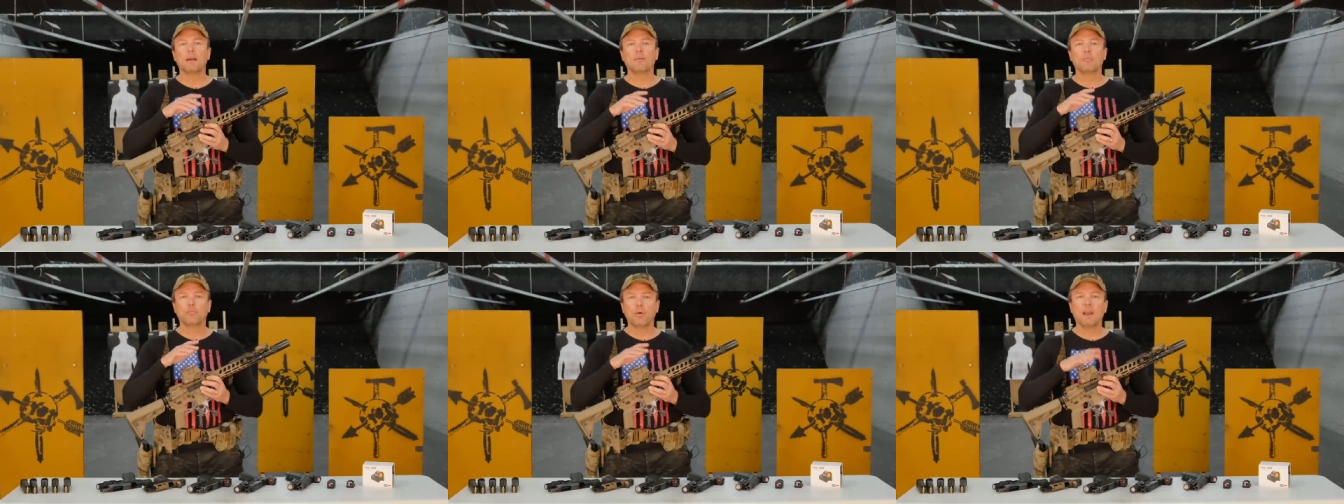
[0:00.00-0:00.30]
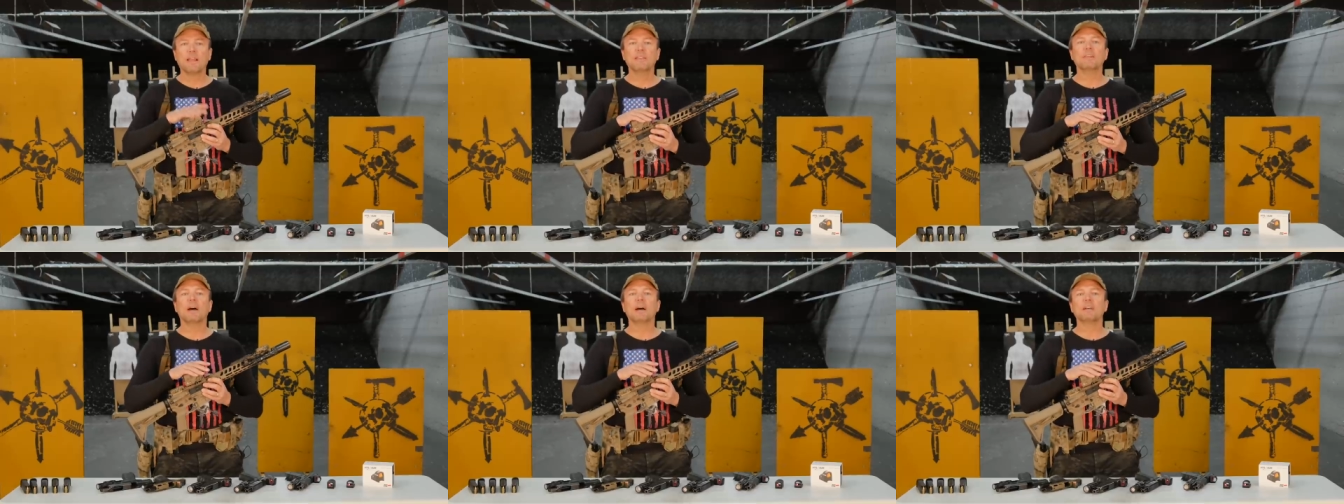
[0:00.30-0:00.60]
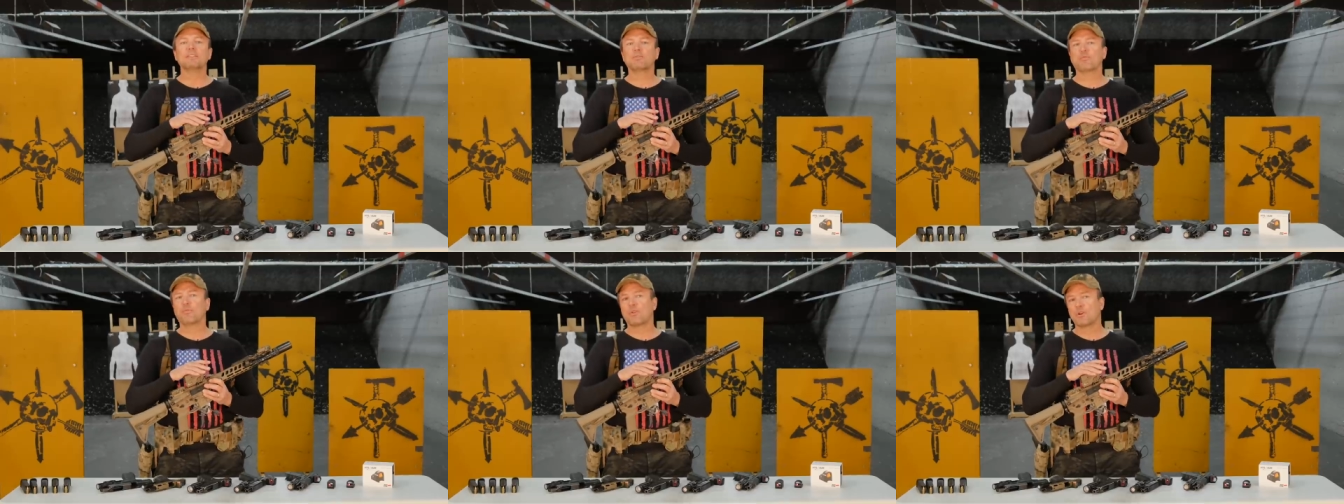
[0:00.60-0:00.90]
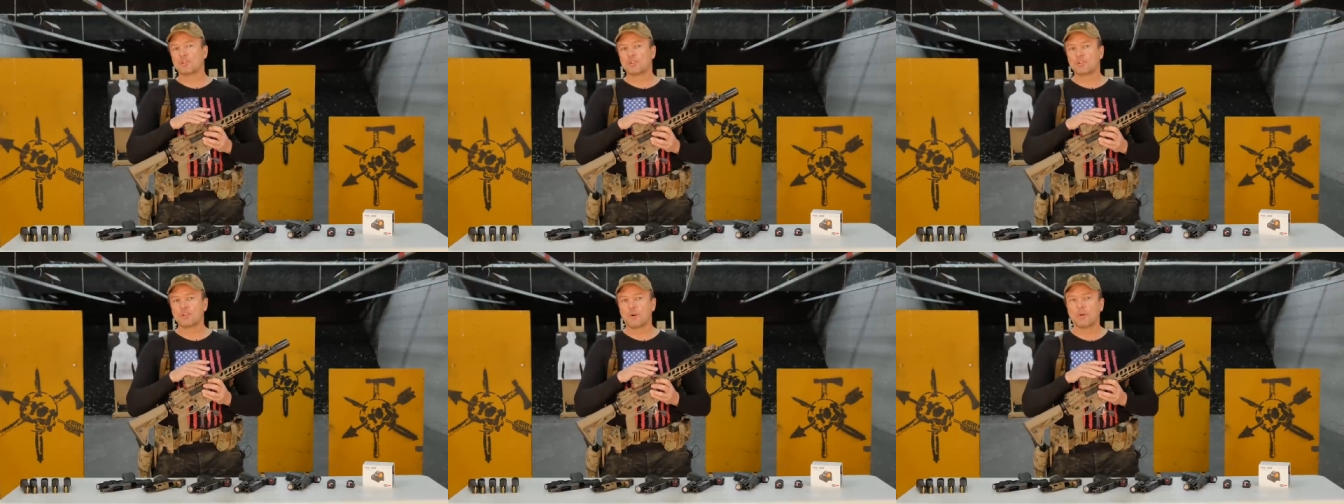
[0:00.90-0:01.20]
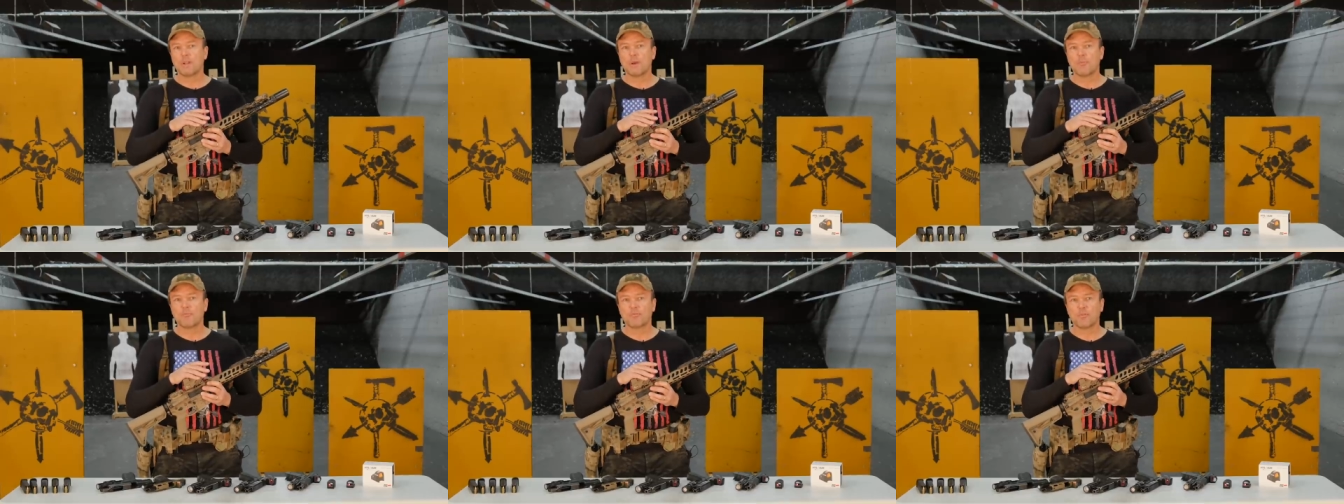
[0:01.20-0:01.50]
red dots first
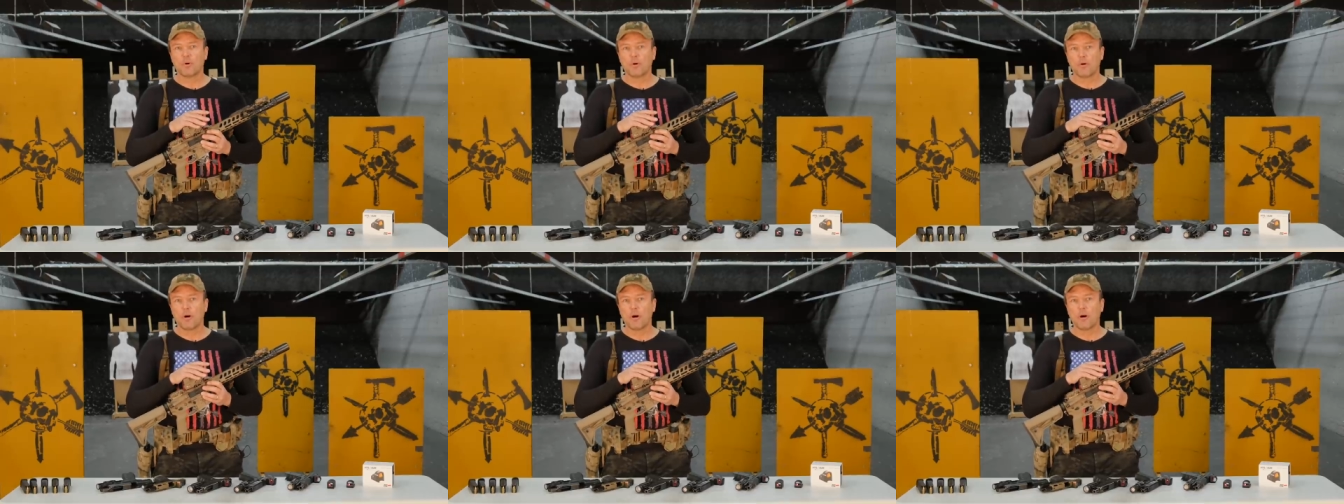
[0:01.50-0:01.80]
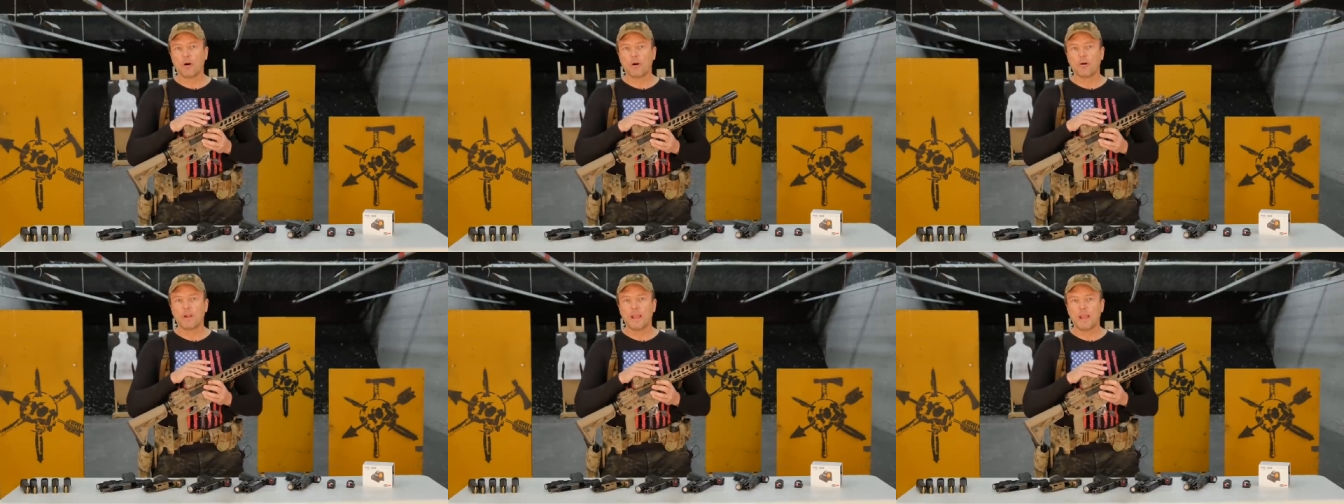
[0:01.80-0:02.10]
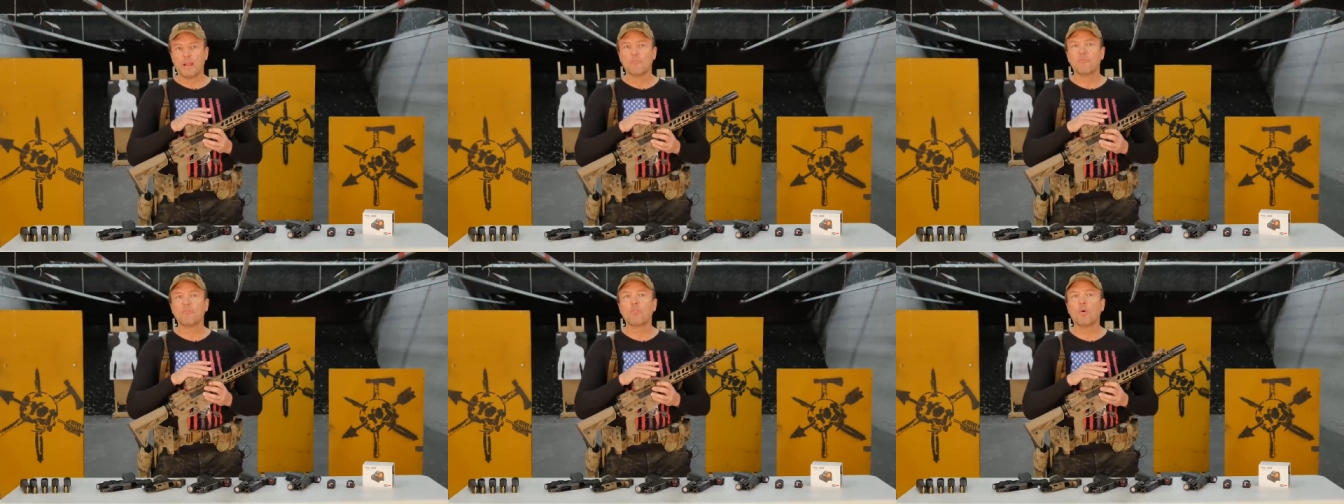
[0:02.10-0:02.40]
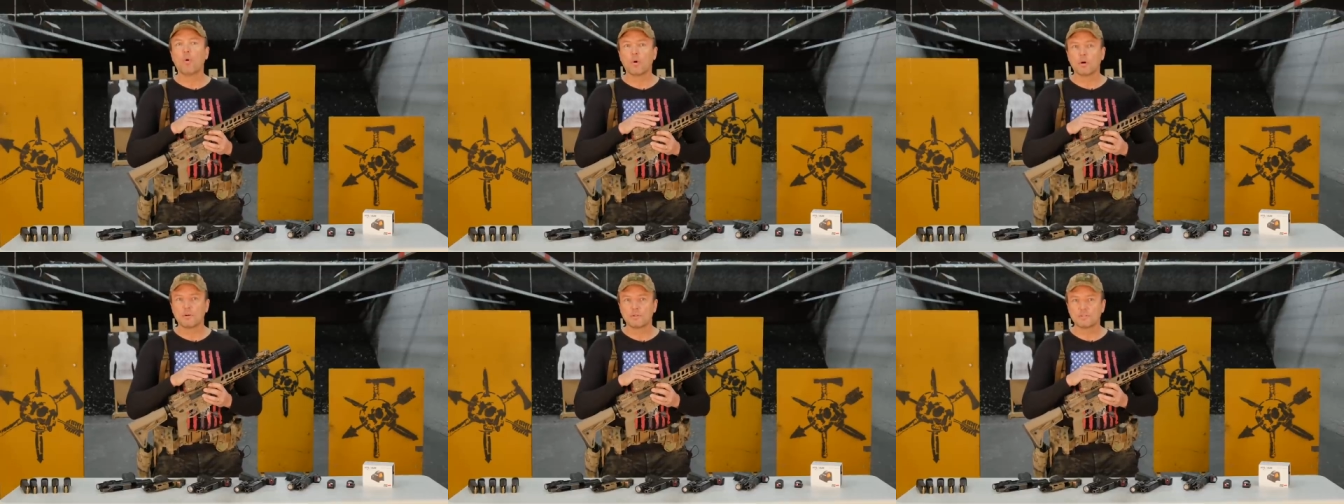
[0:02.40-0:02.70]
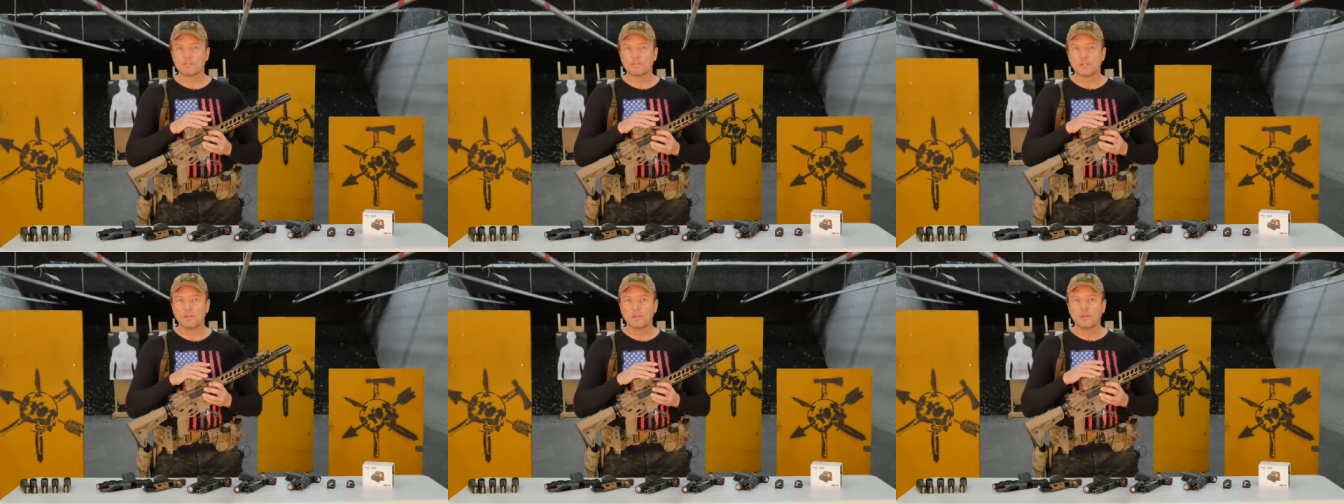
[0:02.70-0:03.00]
showed up for our
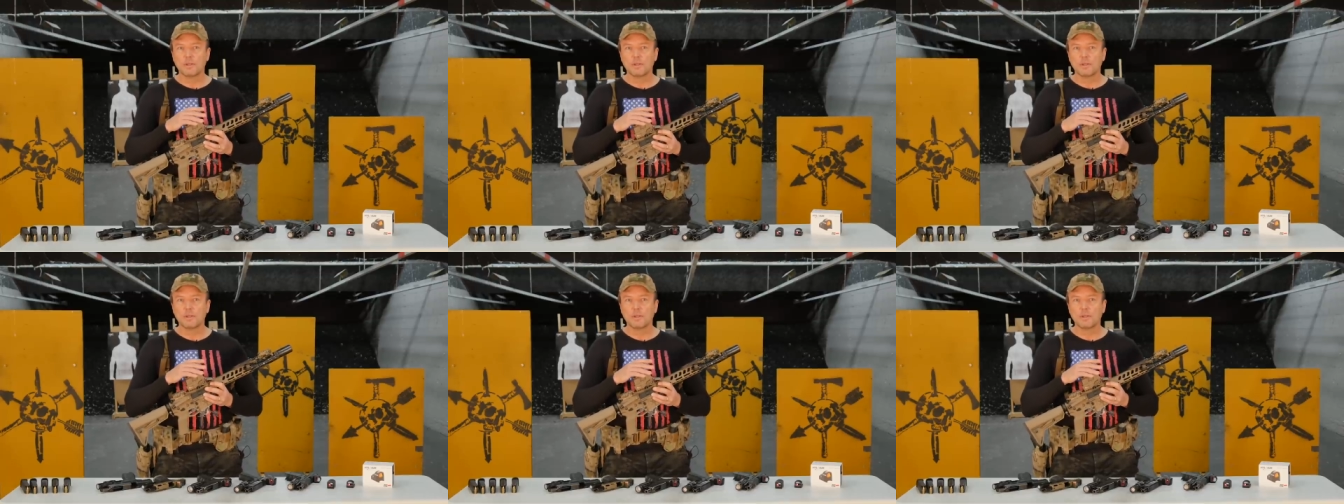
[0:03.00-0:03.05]
M4s.